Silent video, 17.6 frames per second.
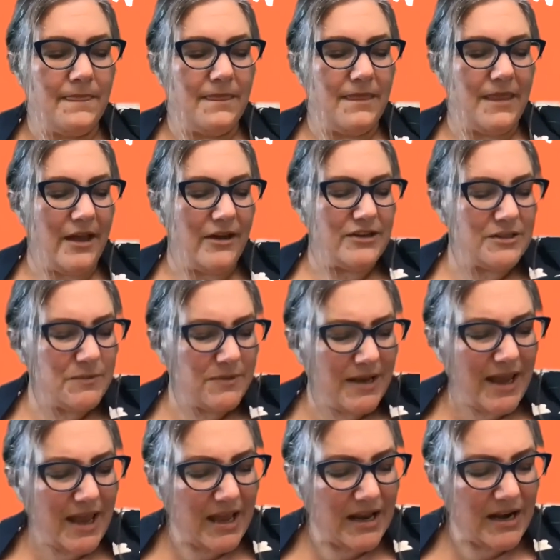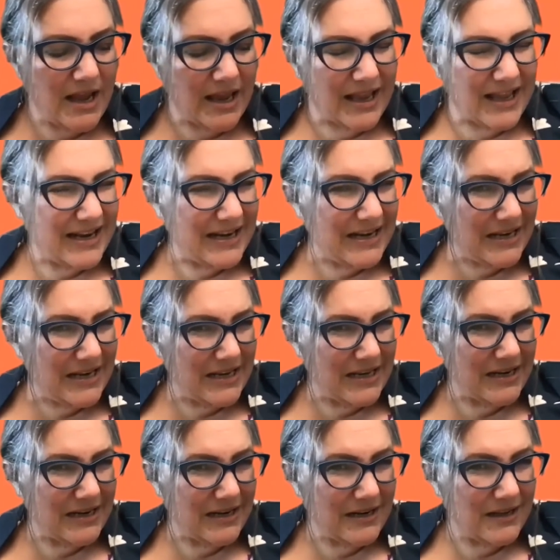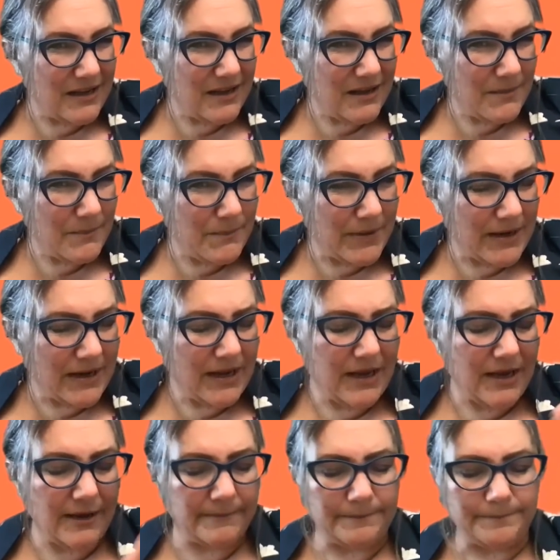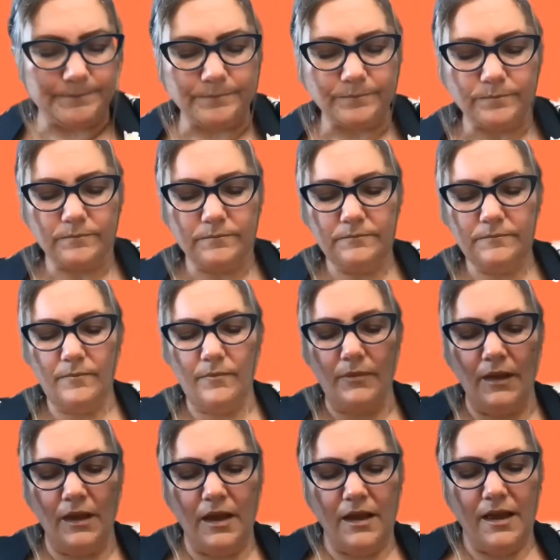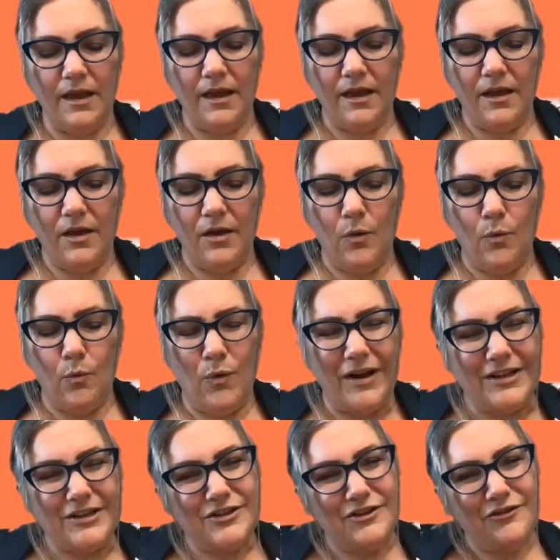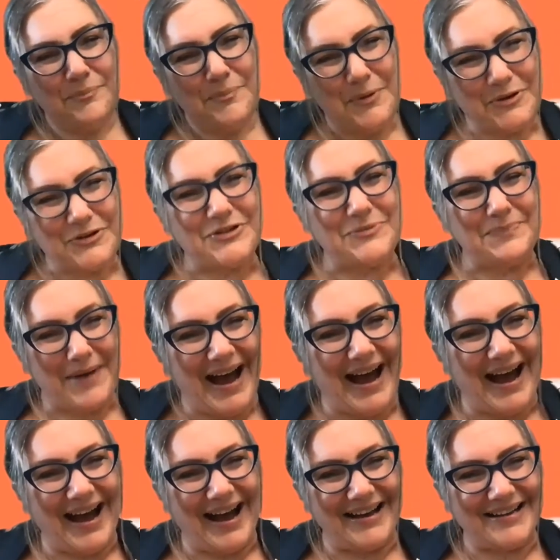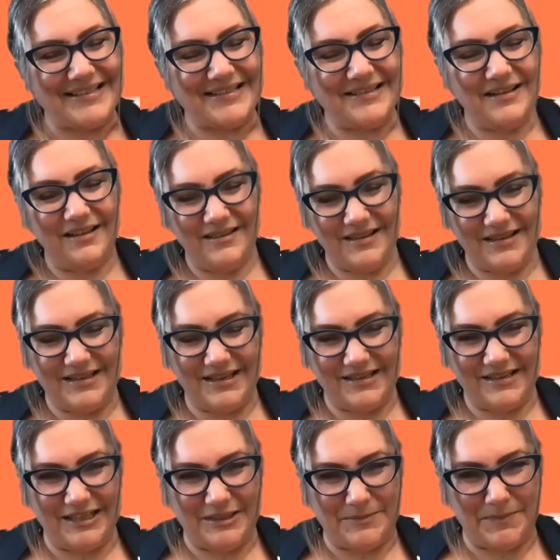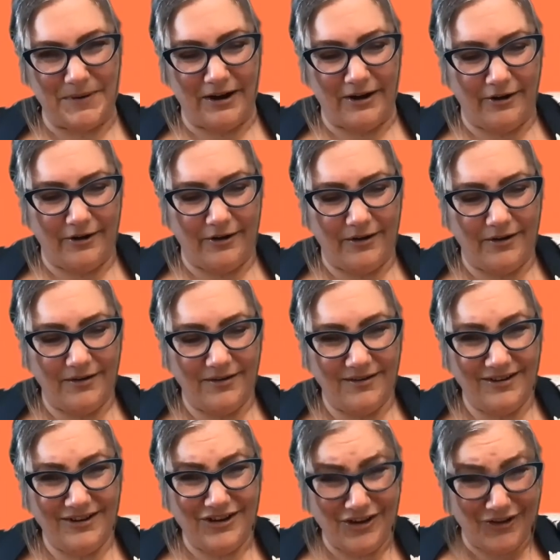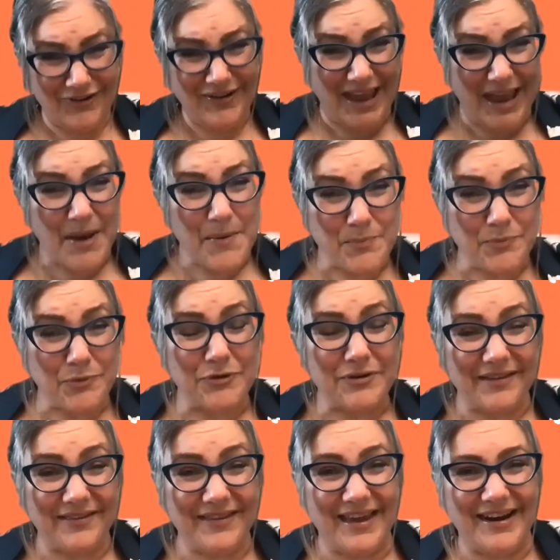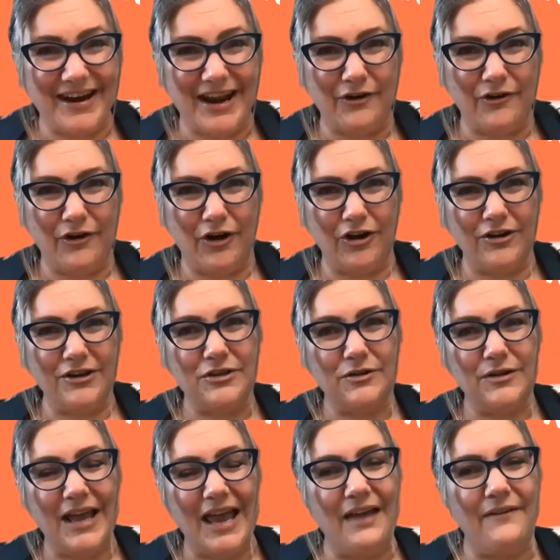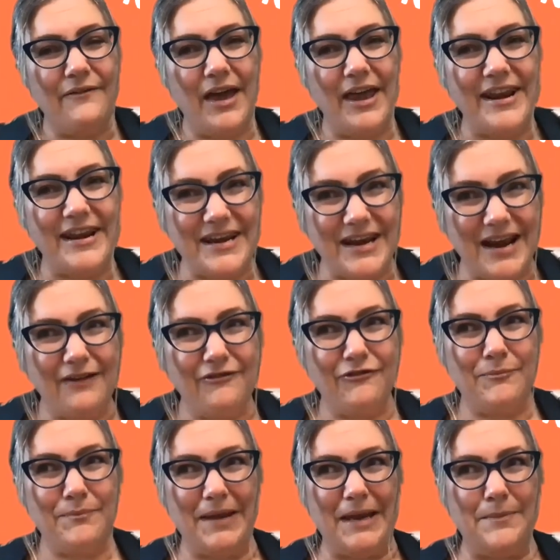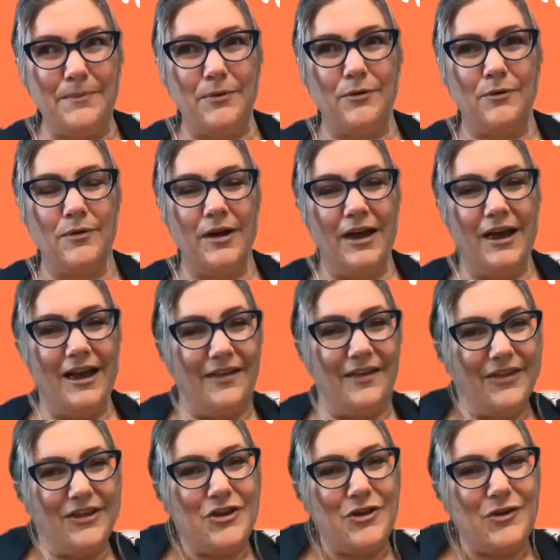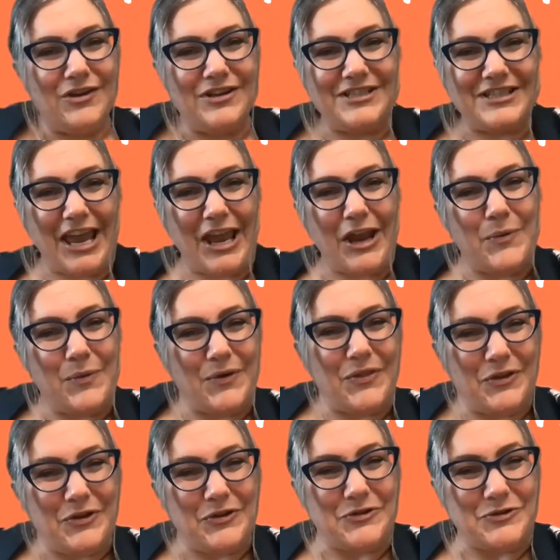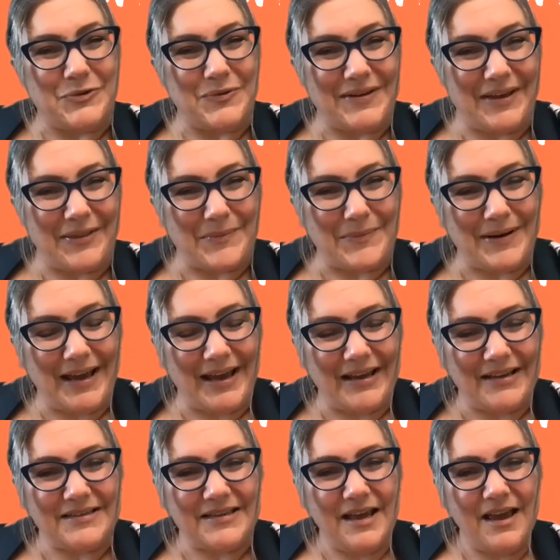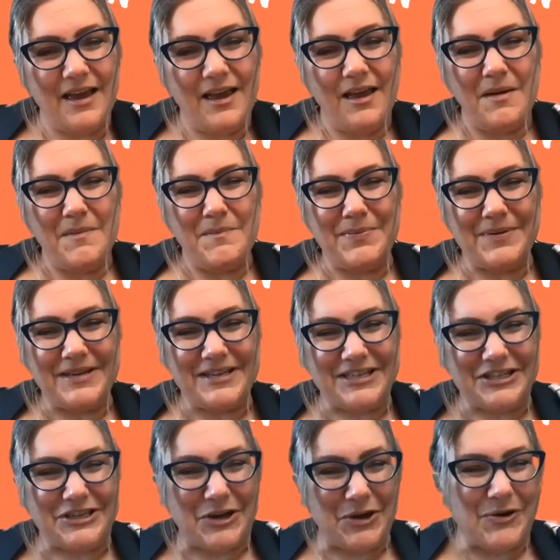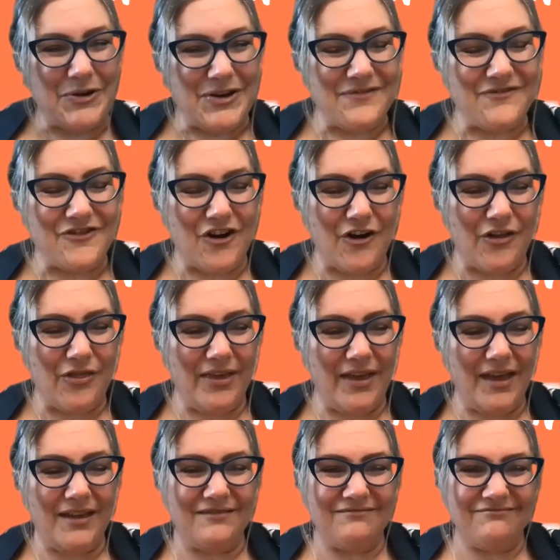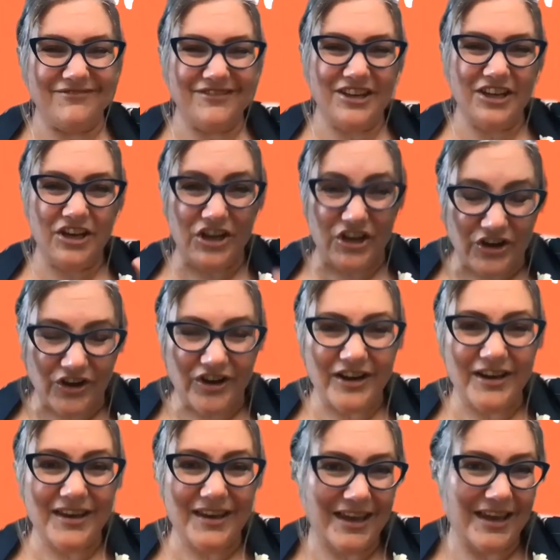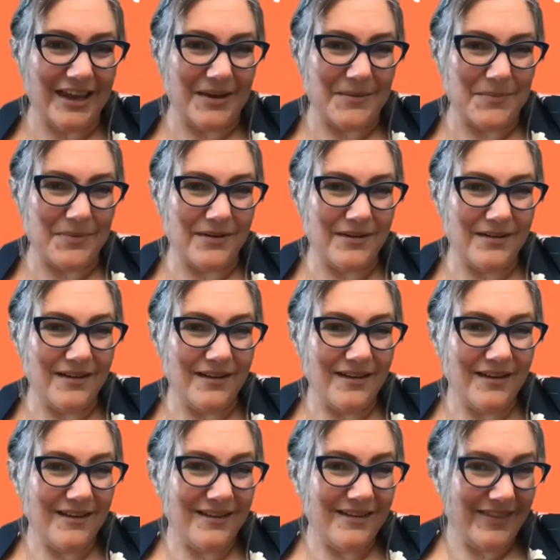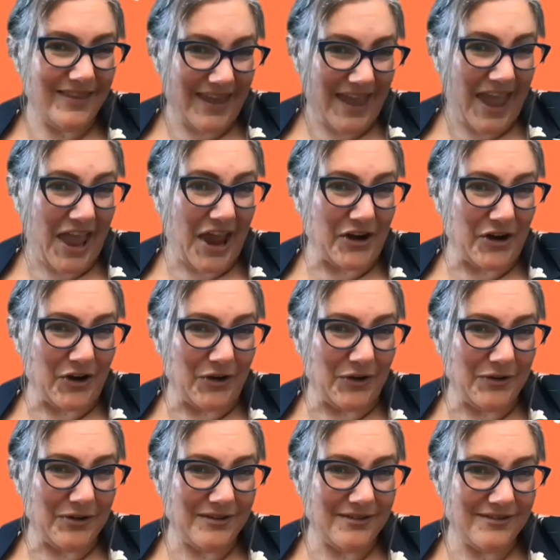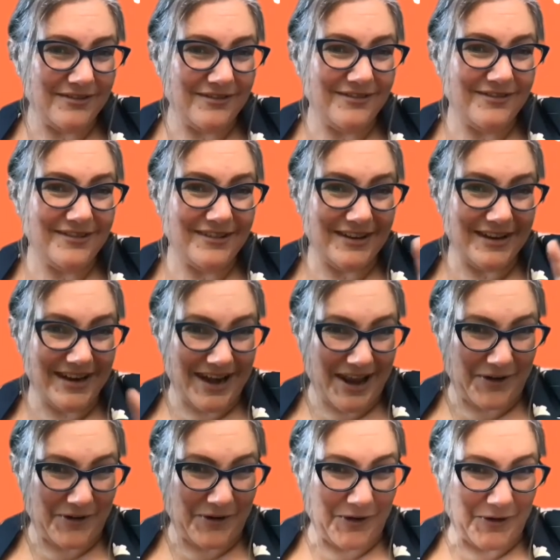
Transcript: Now, I just want to add like a little bit here. Once you've pushed past the success barrier, you can broaden that narrow because you'll have enough people that you can take with you to another place. But until you've got that, you've got to keep the arrow narrow.